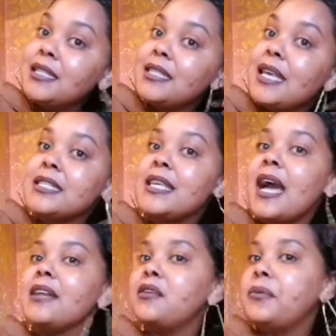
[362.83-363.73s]
sexy
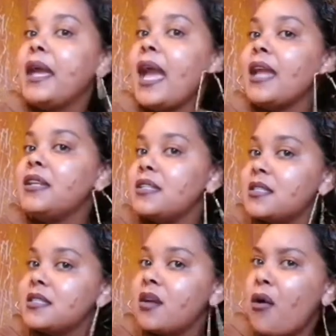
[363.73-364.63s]
underwear, and
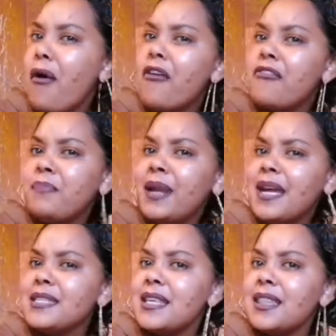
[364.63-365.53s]
it's half
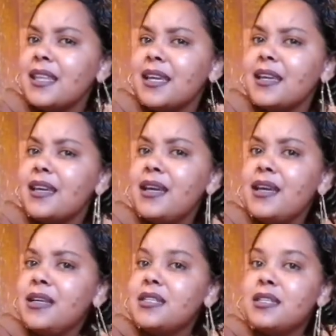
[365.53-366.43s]
price, I think.
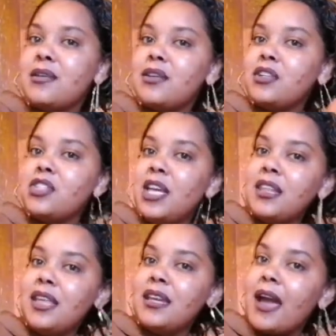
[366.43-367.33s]
So go
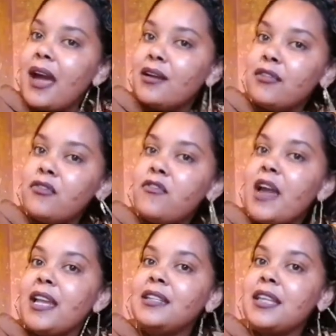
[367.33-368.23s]
check that out for
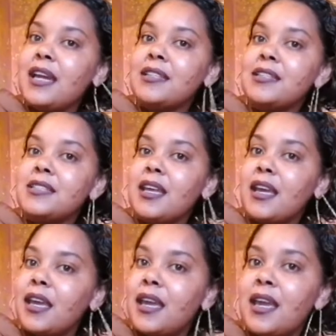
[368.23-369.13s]
Valentine's
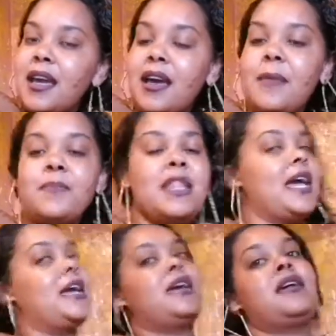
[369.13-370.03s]
Day.
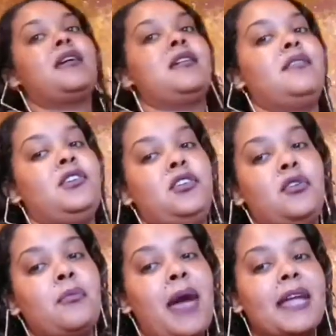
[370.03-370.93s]
Like,
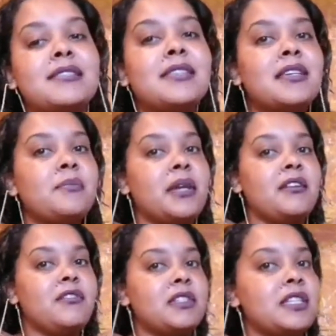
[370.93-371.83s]
your man's gonna
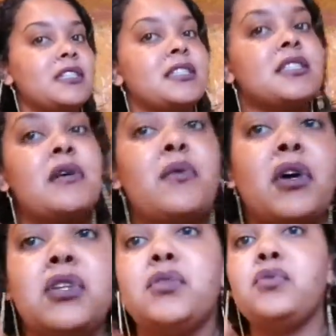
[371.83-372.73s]
benefit, and so
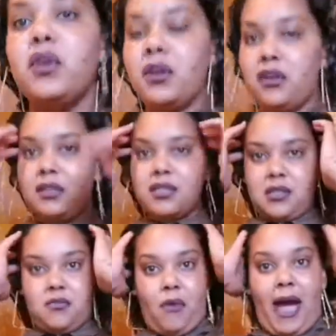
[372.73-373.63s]
are you, girl.
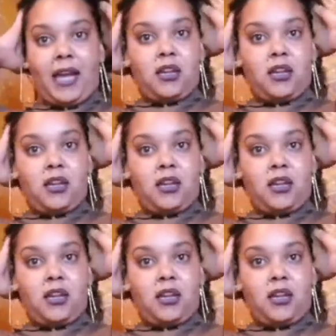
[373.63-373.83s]
So why